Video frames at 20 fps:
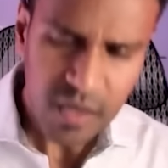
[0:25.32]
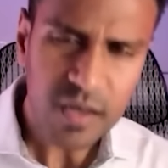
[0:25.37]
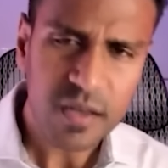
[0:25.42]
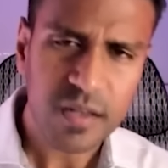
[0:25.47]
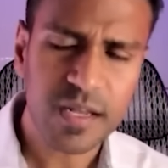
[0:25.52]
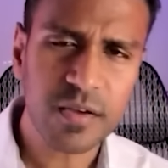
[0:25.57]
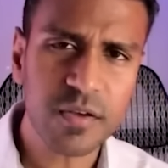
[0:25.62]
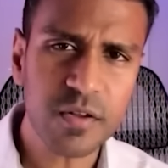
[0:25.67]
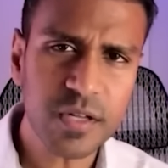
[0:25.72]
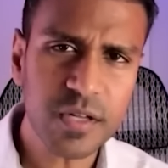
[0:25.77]

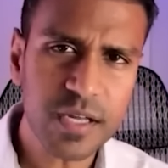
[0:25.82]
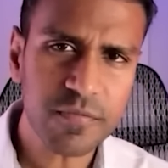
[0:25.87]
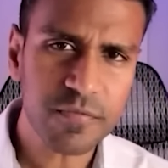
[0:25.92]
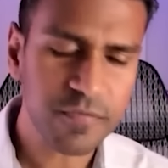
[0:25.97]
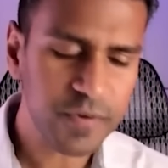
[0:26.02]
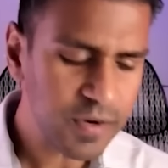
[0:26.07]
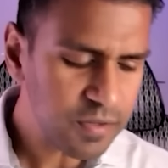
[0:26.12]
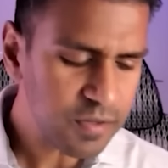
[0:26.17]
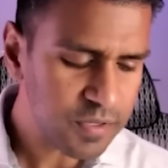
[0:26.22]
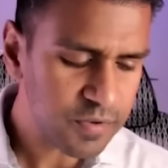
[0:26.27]
Now, you'll get
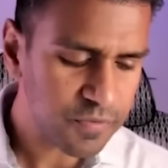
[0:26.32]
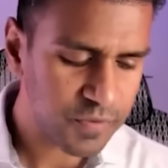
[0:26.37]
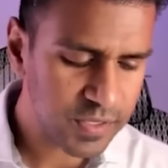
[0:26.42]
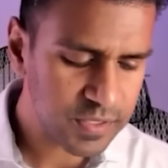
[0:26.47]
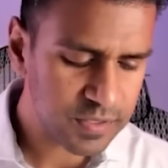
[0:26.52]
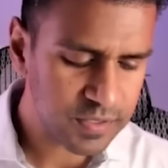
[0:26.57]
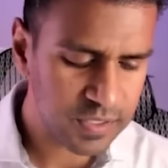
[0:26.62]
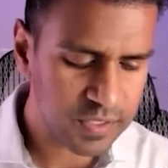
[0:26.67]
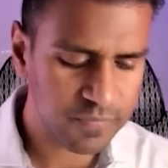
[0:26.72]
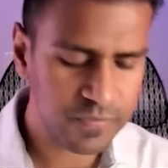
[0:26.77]
fairly
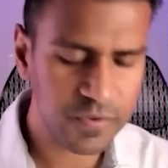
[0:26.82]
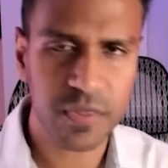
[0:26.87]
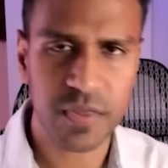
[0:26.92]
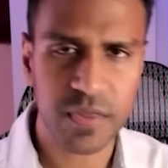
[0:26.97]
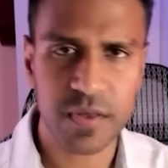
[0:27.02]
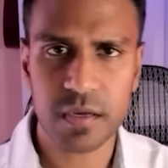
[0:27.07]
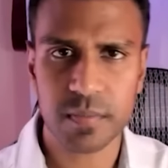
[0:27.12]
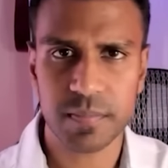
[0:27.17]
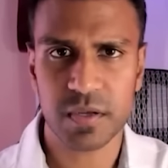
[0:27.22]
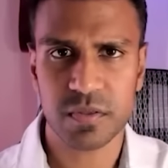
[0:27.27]
frenzied if you
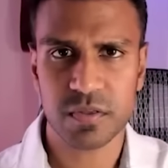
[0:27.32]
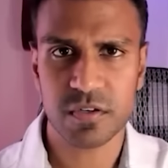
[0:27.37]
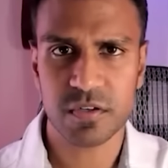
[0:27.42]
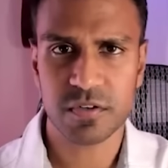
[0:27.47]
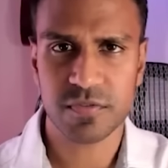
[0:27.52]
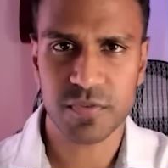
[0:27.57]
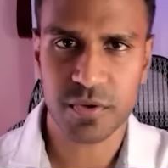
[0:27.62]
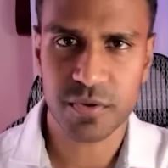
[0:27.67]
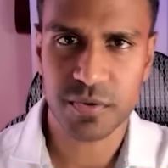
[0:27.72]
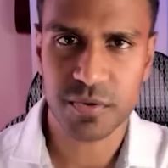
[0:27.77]
think about this for